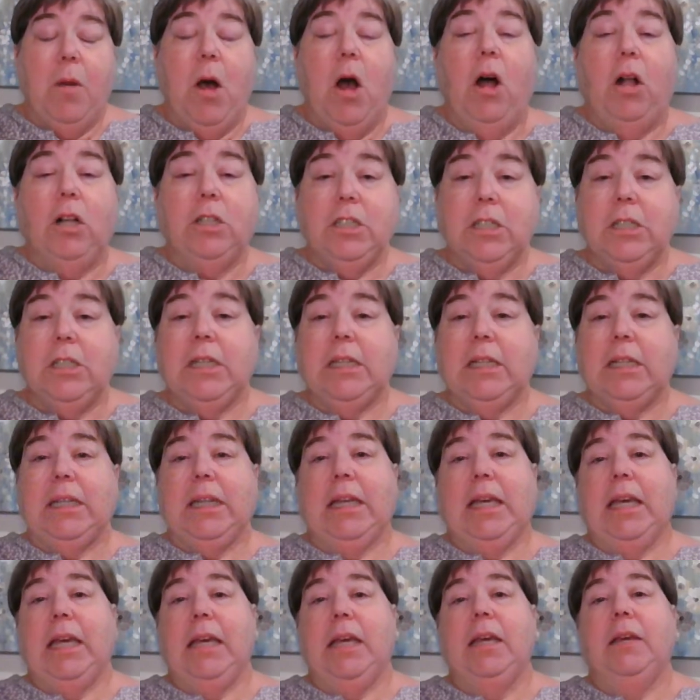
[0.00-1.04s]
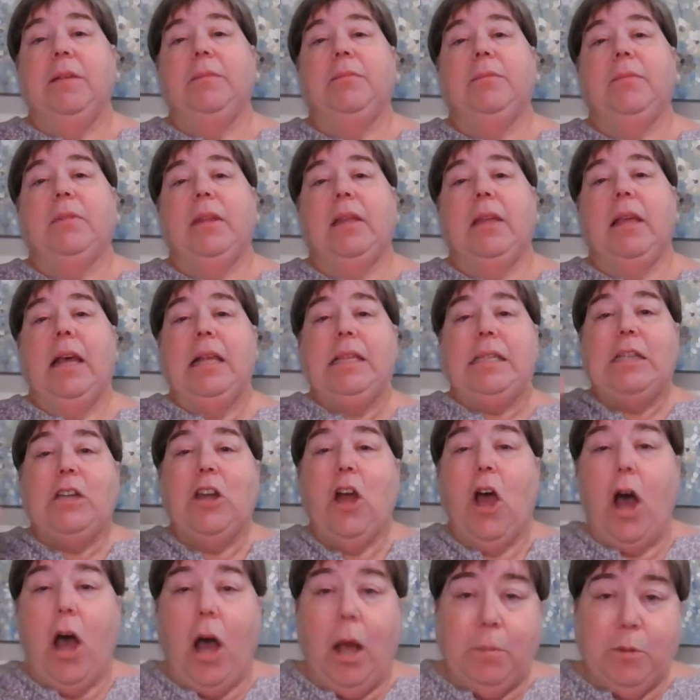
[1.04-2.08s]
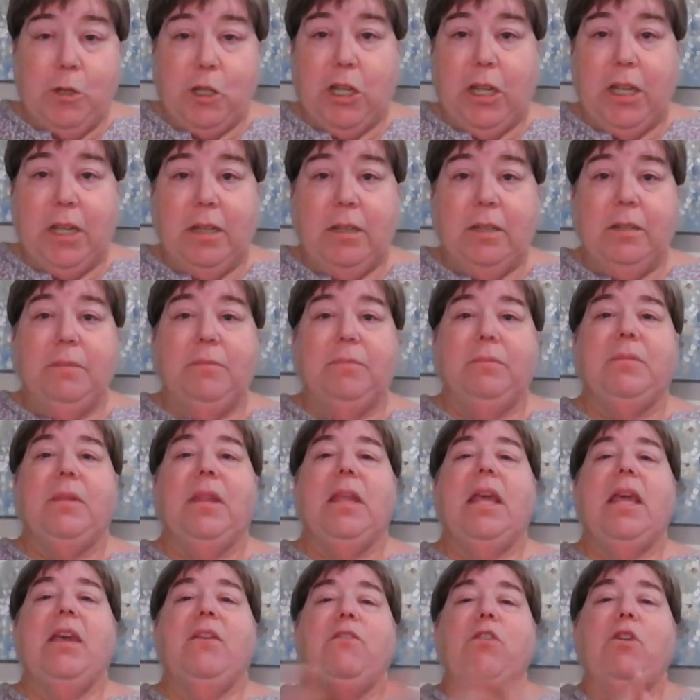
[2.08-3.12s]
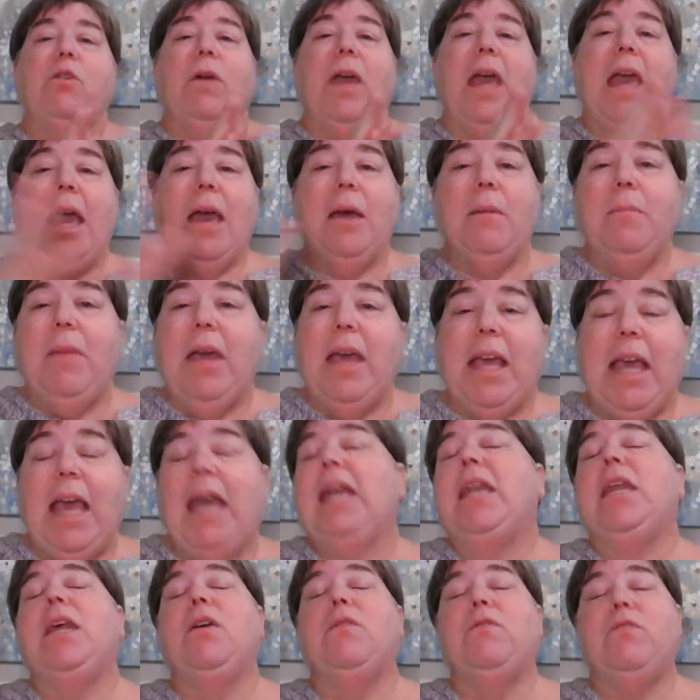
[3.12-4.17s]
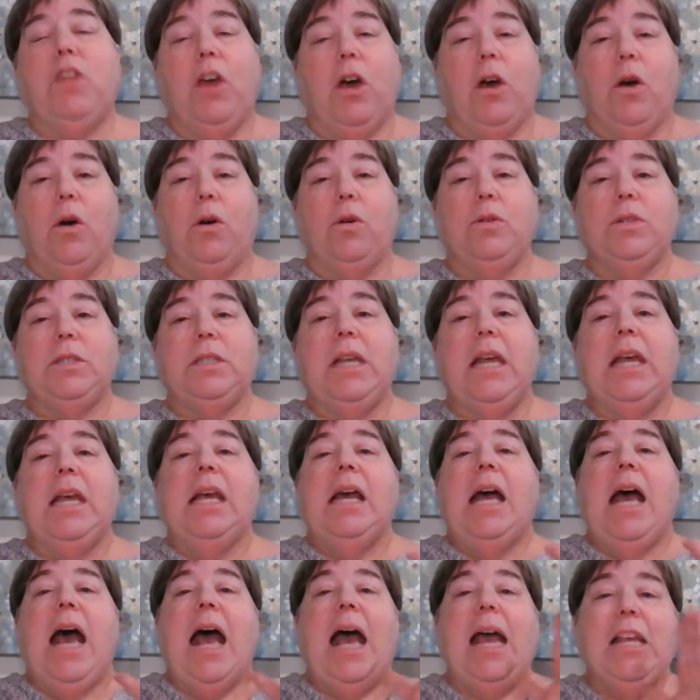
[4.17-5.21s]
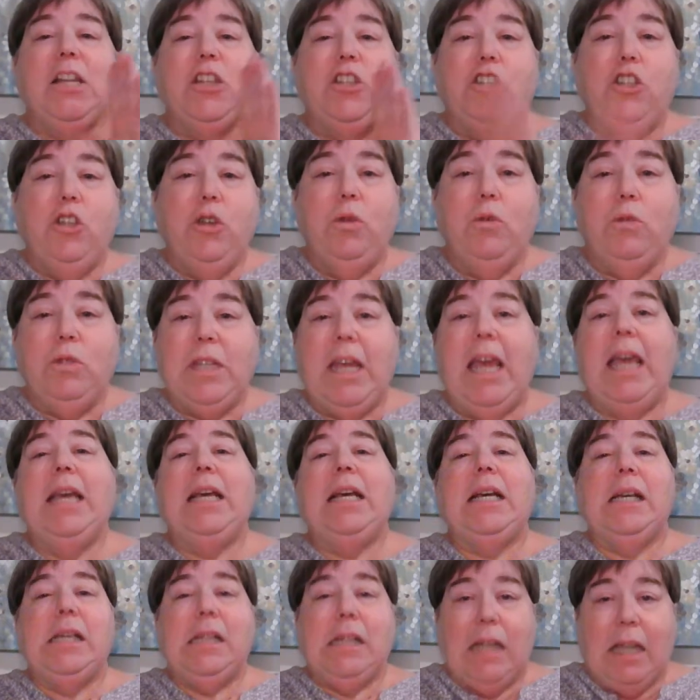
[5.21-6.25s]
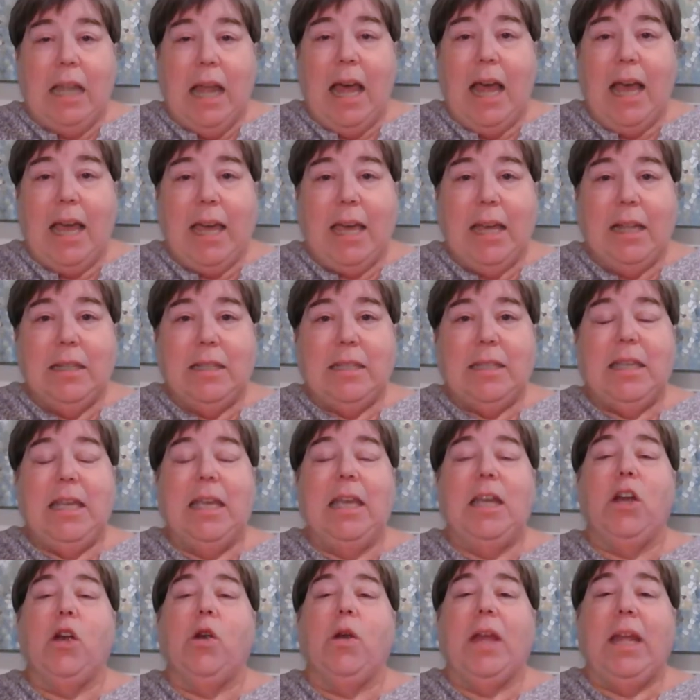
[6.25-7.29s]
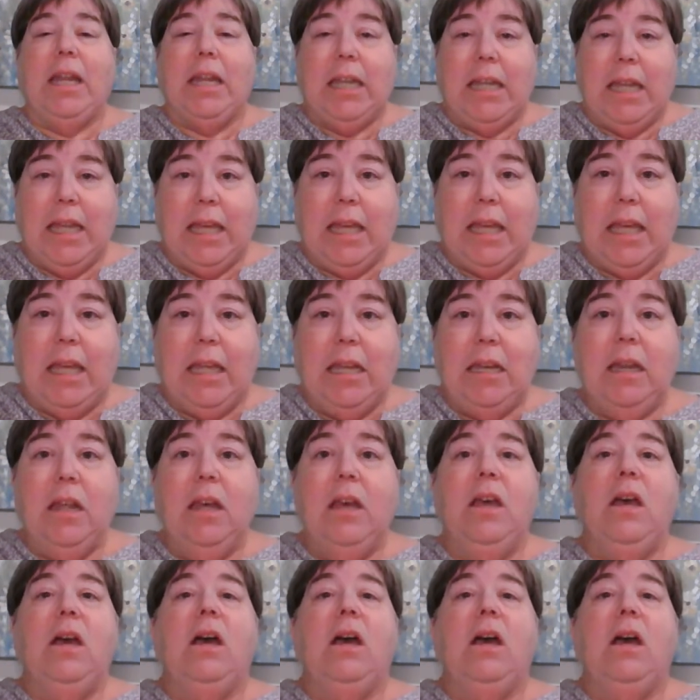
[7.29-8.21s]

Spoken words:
Alternately, as an option, if you can't make any of those, I do take clients here in Lincoln,